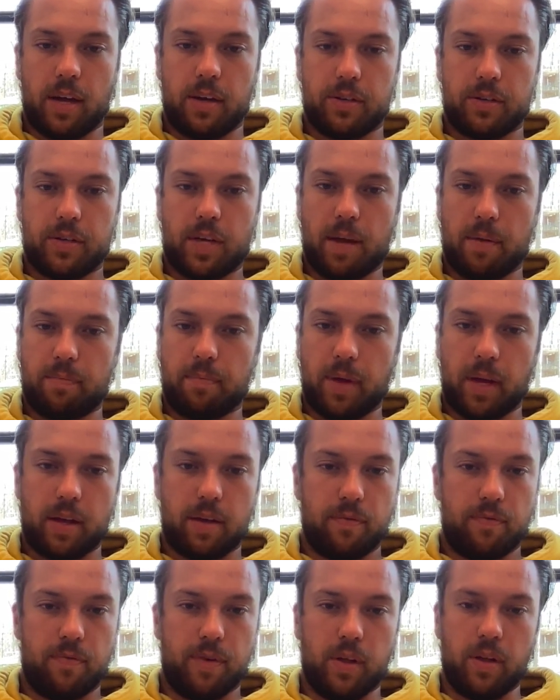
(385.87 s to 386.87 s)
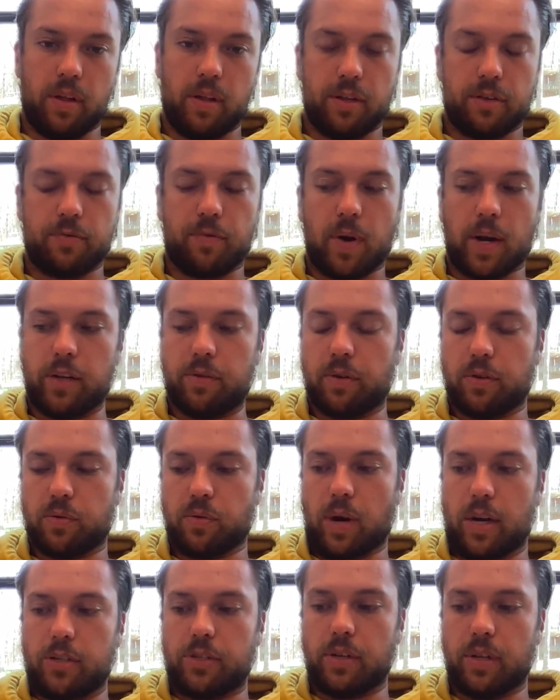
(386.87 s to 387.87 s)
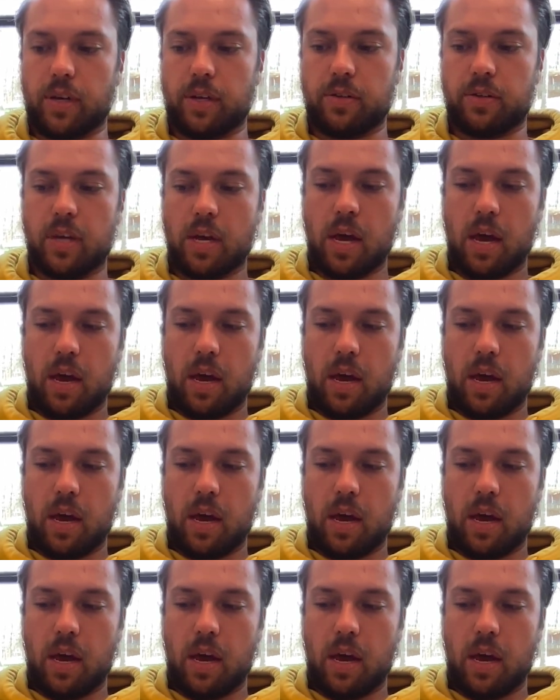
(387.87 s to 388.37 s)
I just kept like feeling this phrase when i was watching this